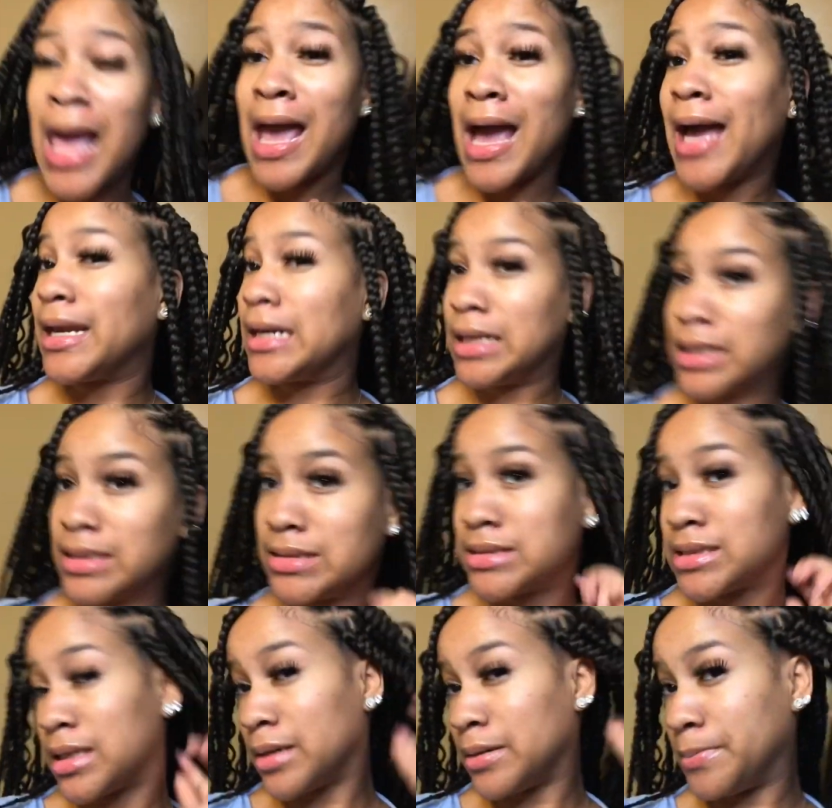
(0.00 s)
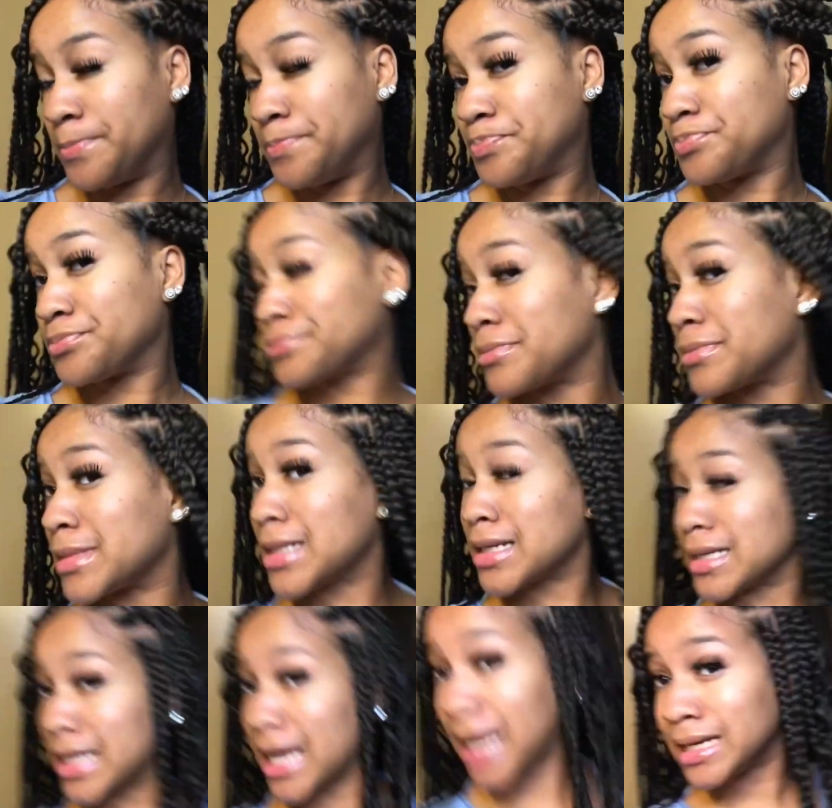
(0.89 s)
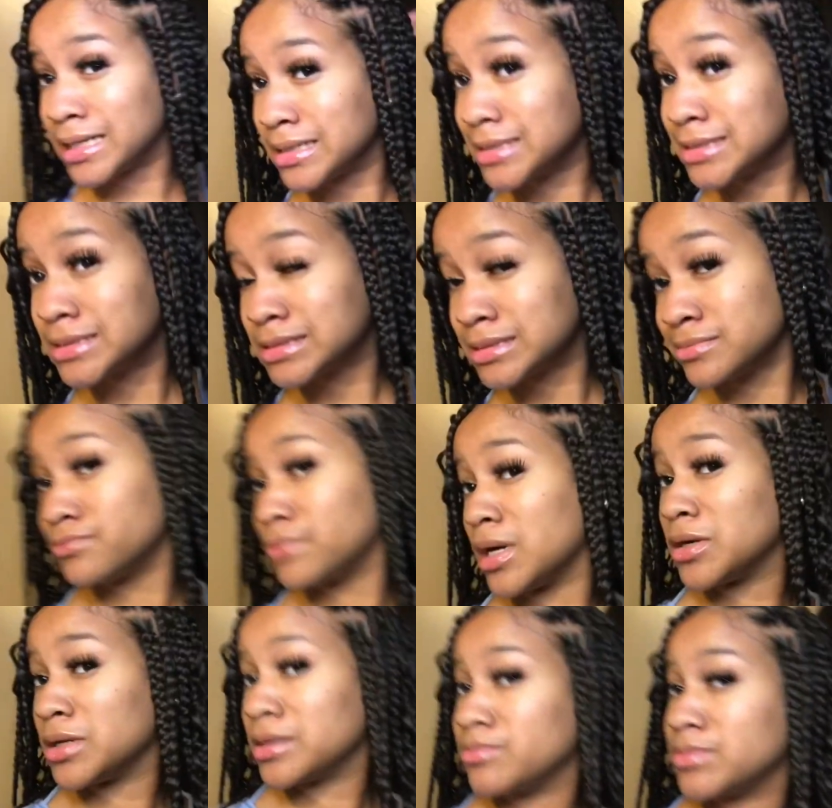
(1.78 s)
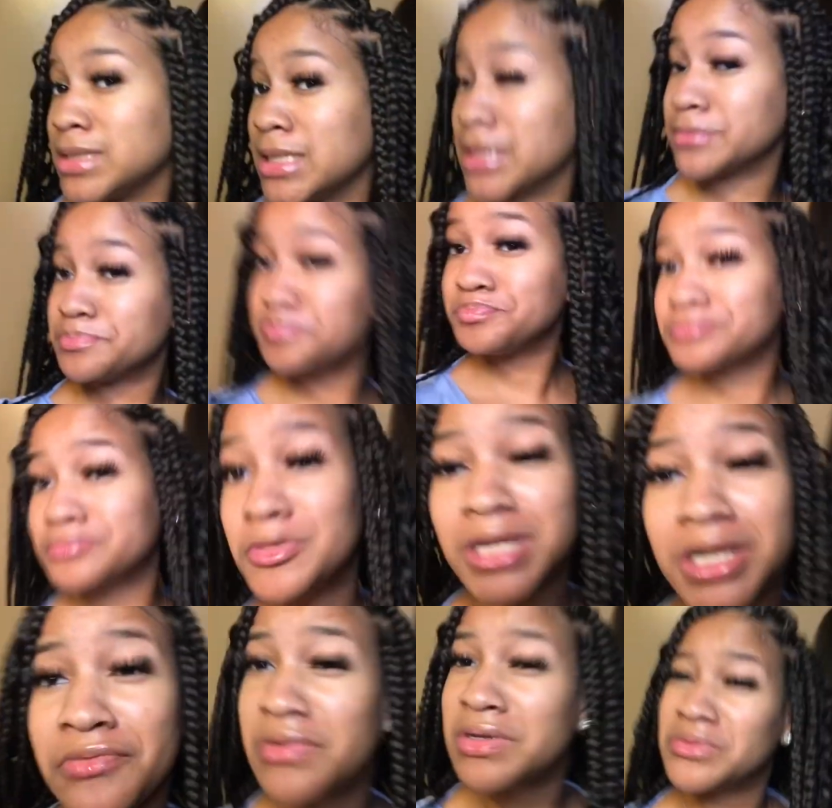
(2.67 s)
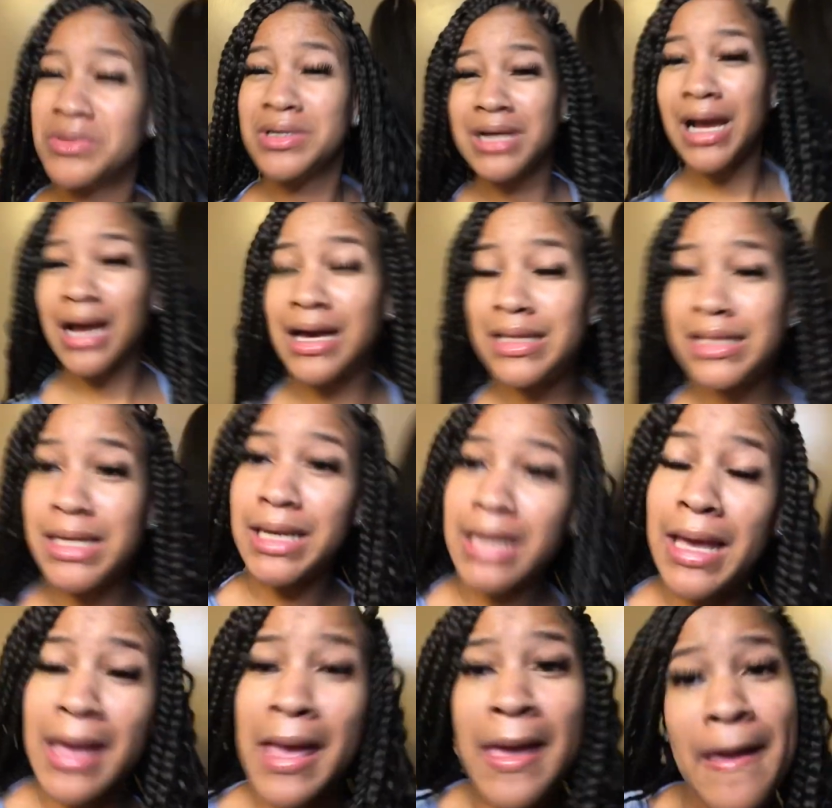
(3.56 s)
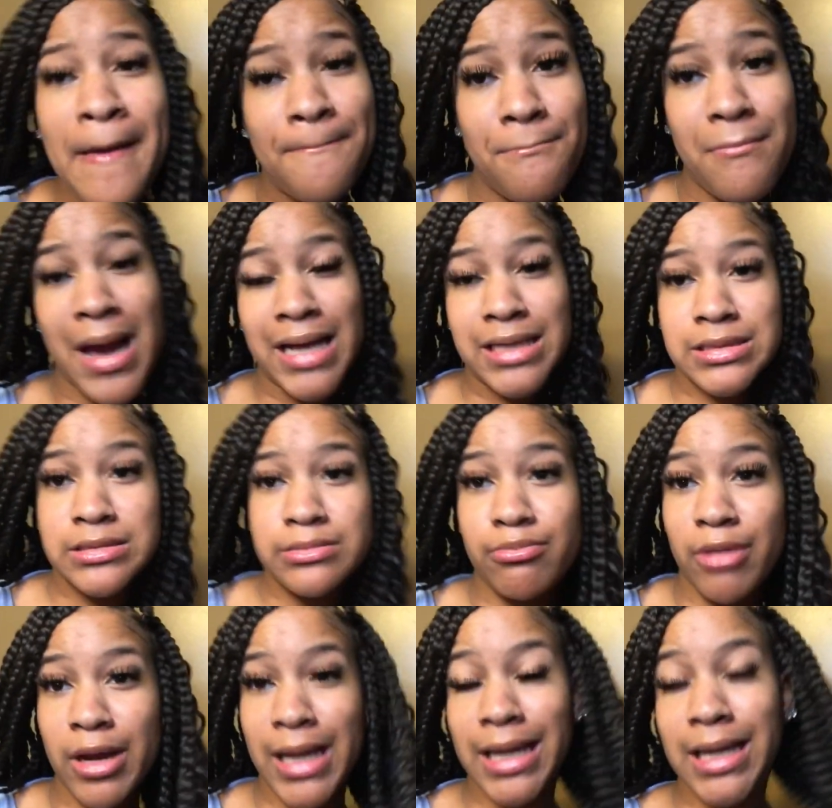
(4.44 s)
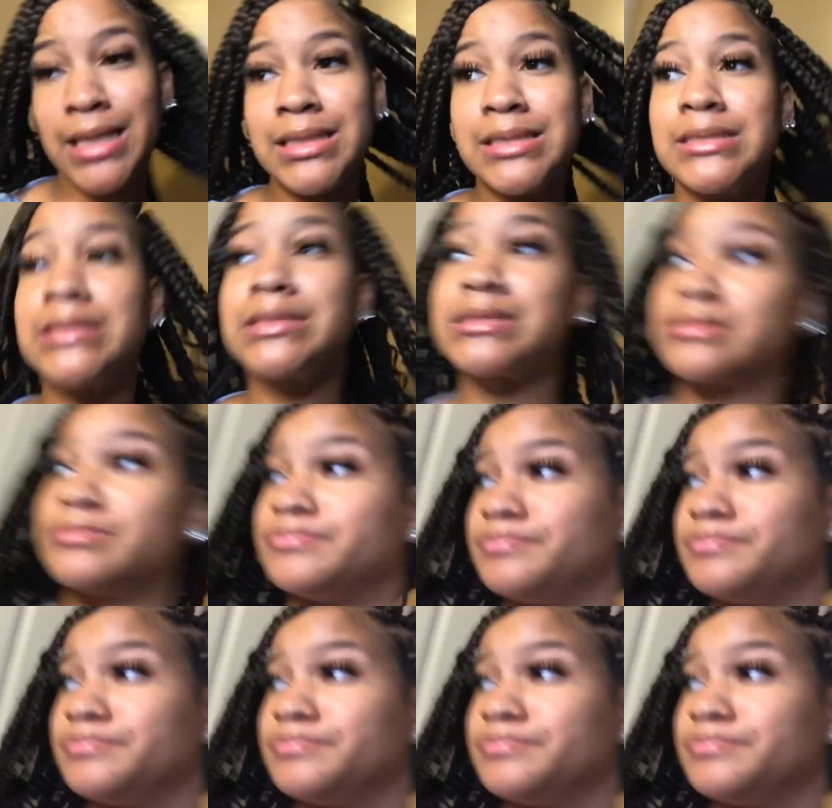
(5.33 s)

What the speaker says: I did some goddess, bohemian, whatever you want to call it, box braids.